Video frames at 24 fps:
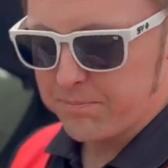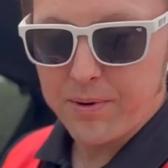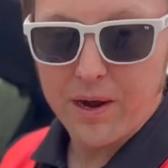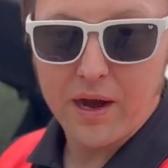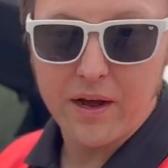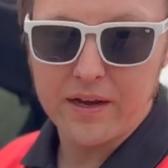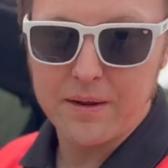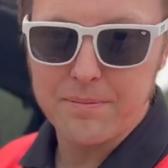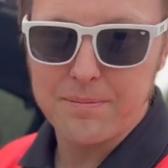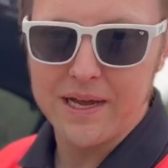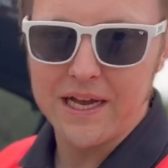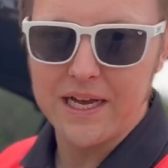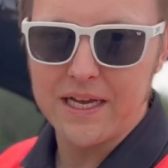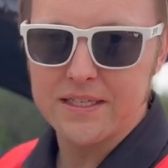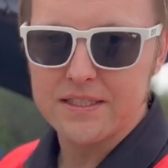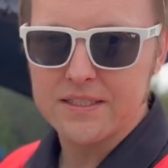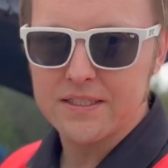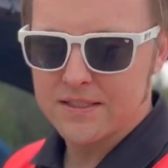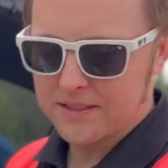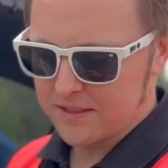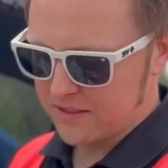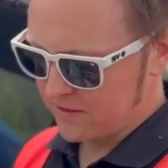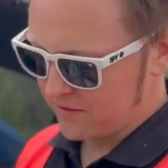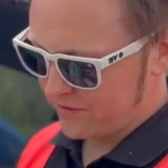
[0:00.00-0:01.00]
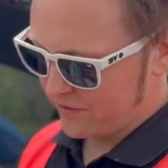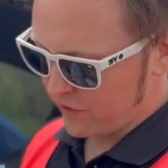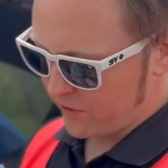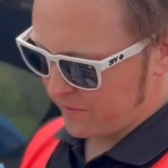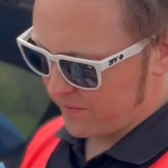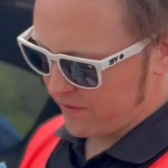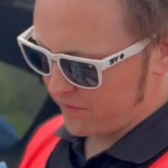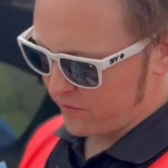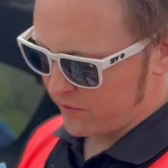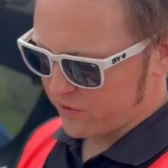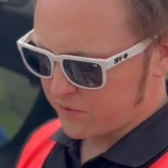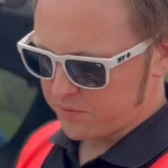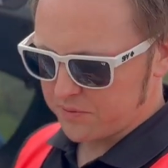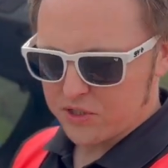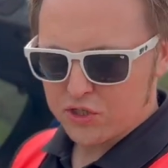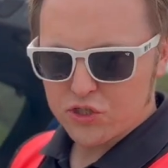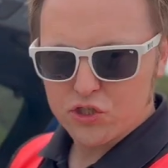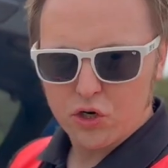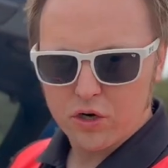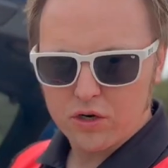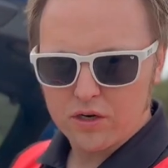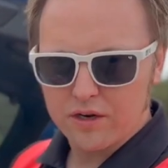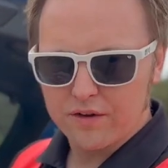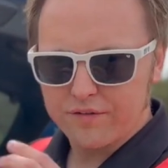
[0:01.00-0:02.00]
Barney Bears. Got to be the ones with the
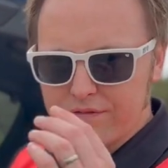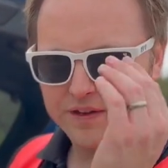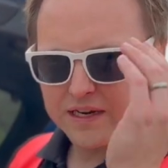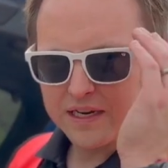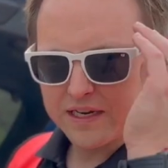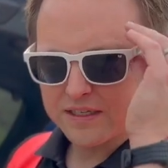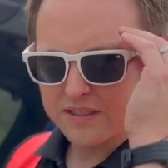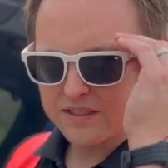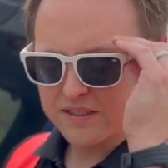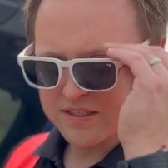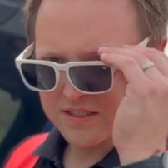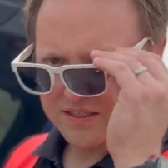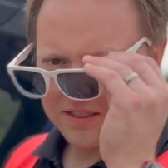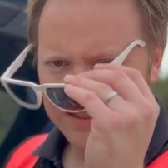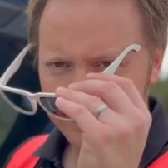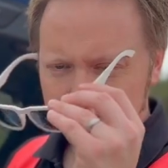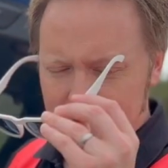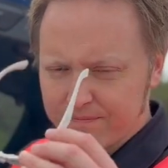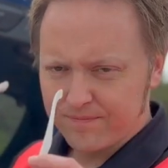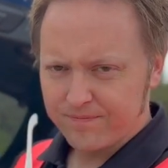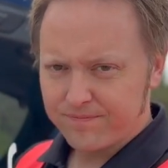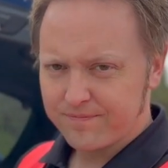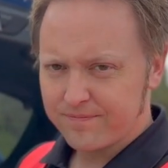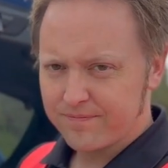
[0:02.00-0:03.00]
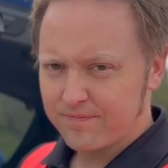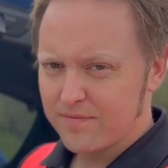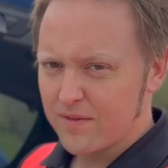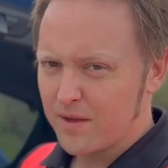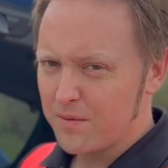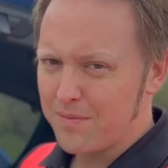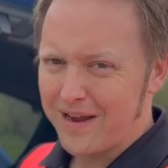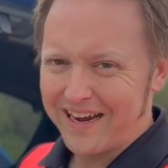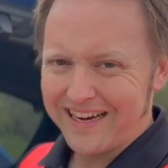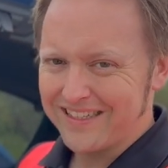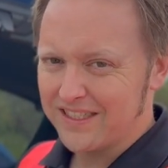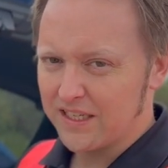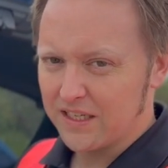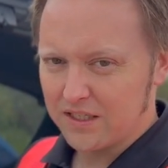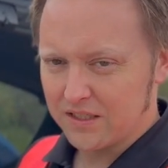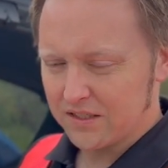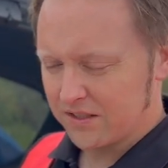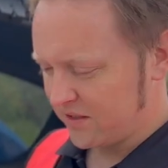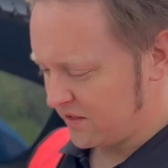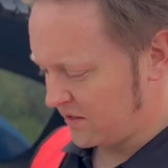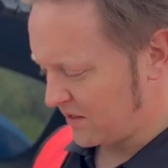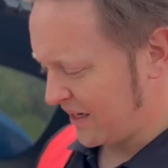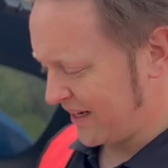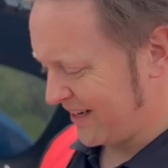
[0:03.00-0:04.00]
chocolate fillings. Amazing.
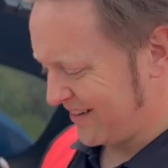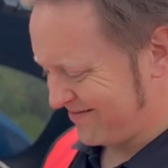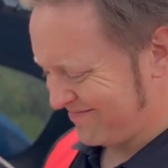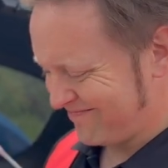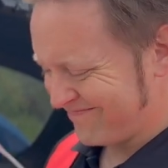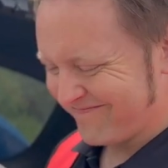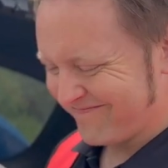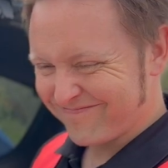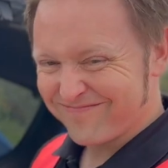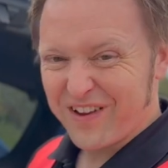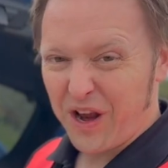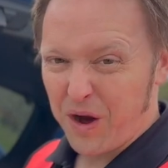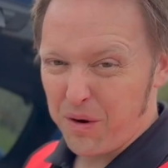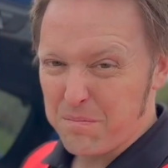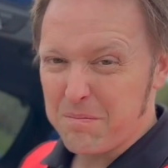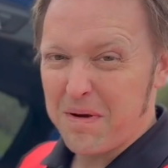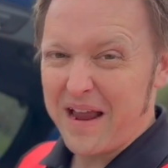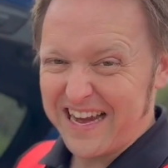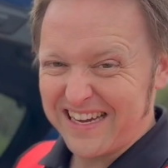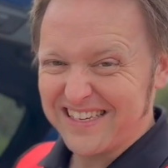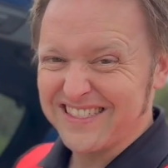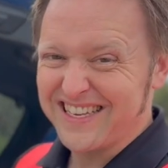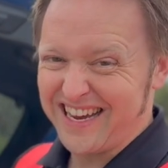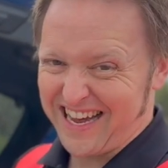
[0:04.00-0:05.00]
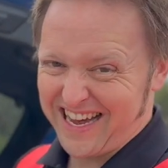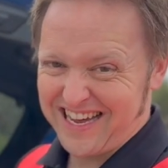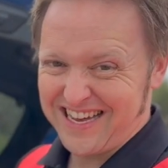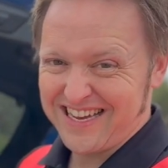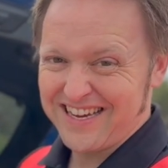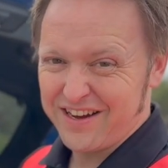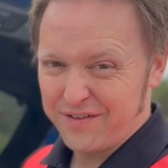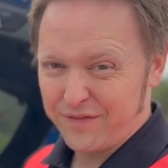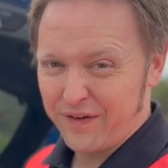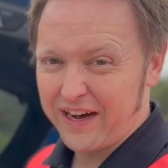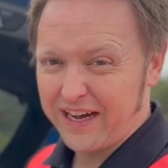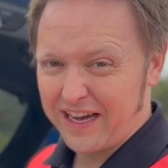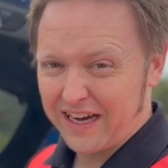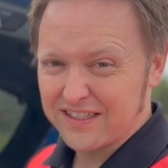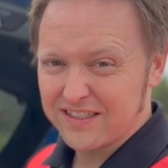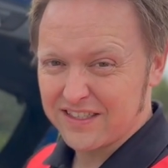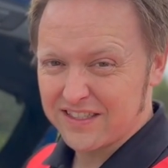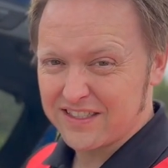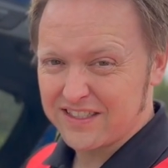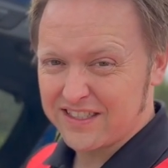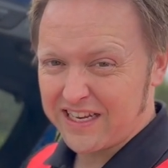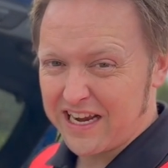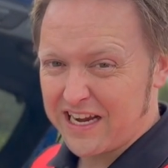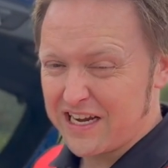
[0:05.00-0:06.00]
Like, amazing. If I get to
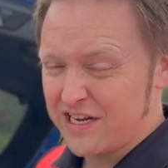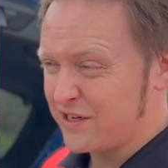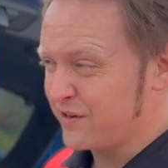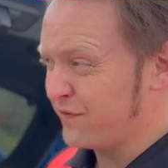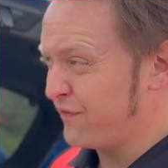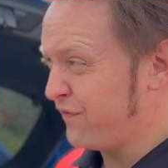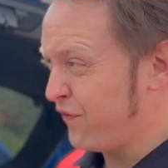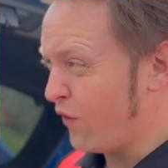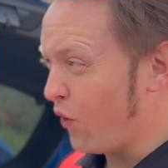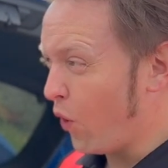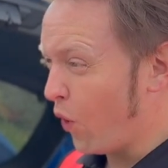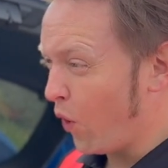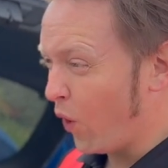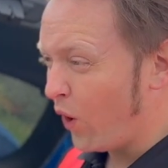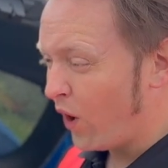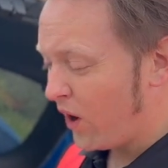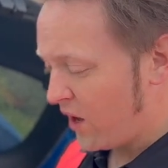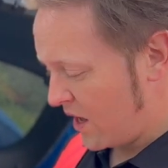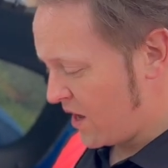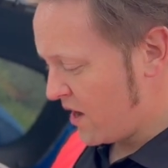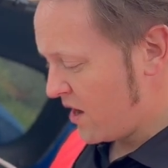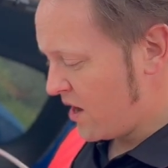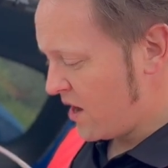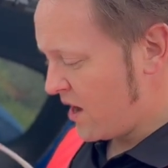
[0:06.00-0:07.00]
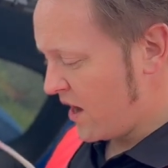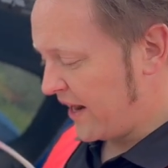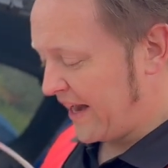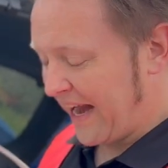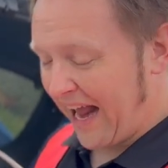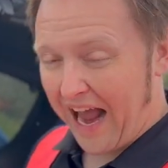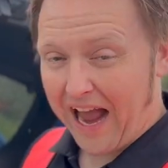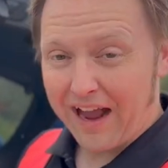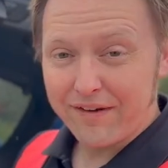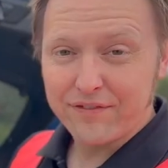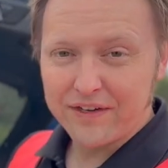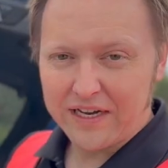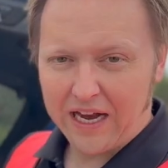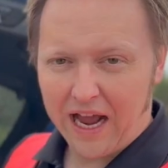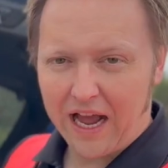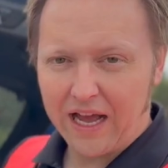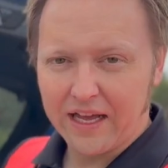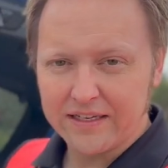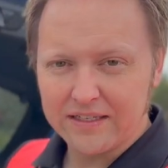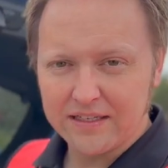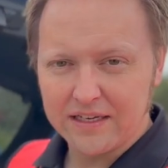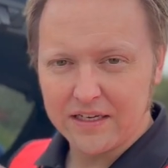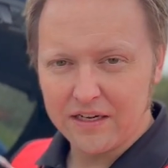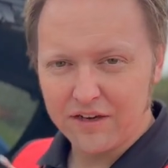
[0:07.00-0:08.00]
stage four and I haven't
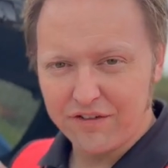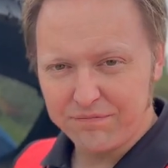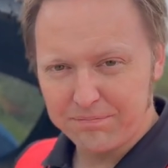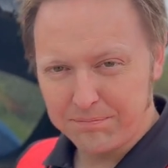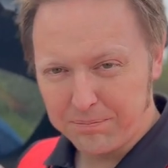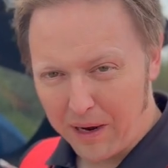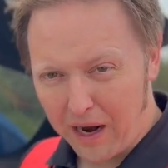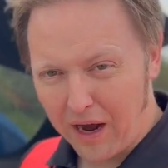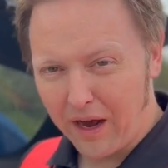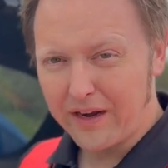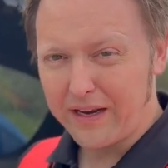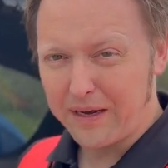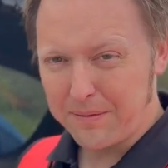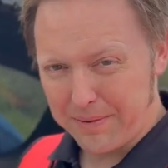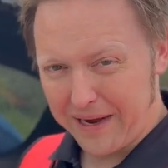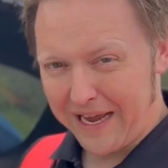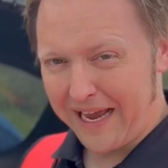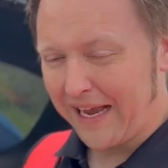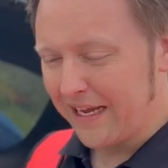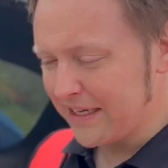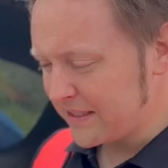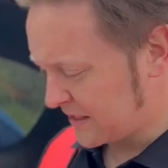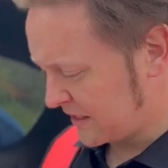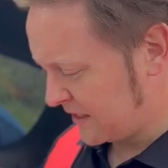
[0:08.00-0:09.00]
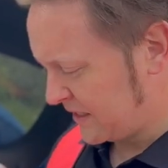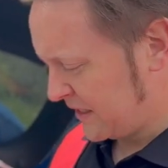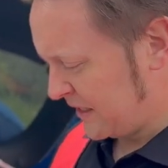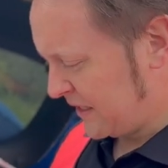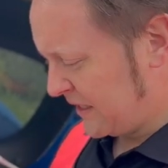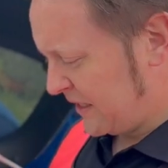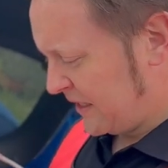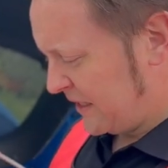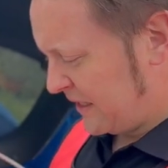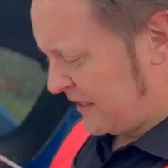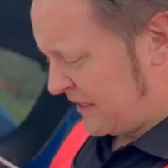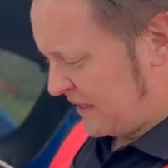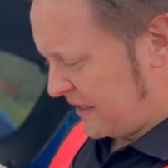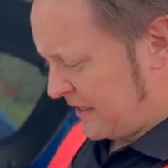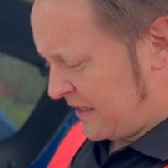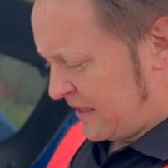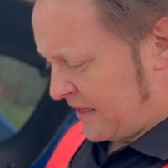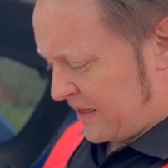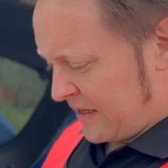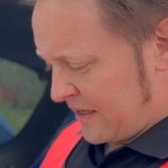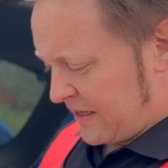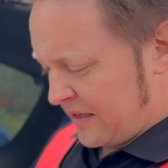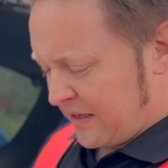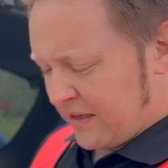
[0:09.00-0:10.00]
had enough Barney Bears,
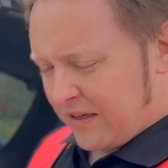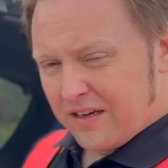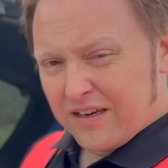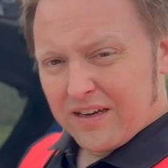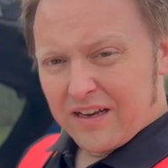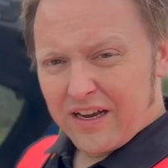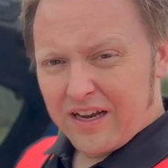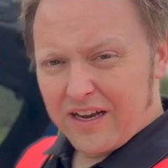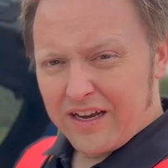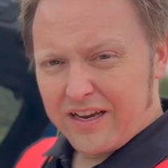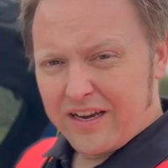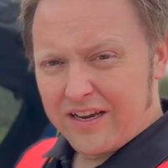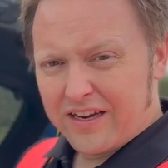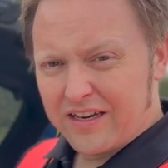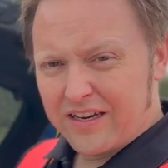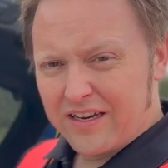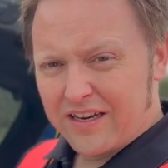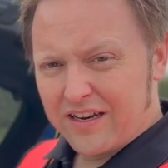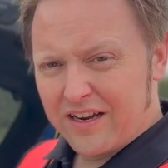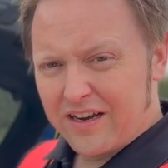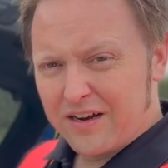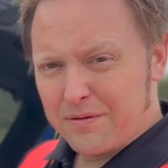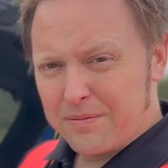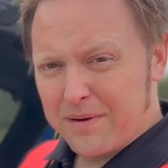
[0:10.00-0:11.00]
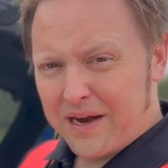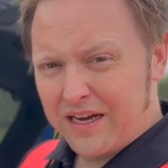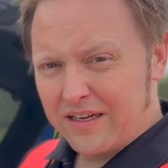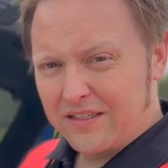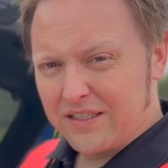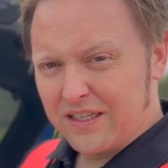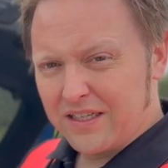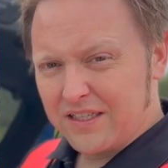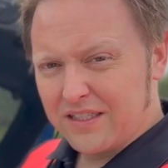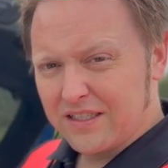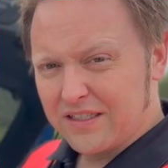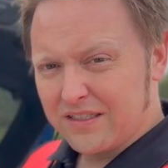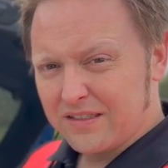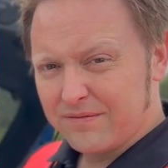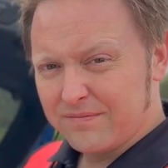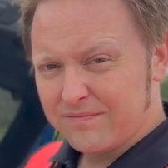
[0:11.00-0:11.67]
you're going to know about it.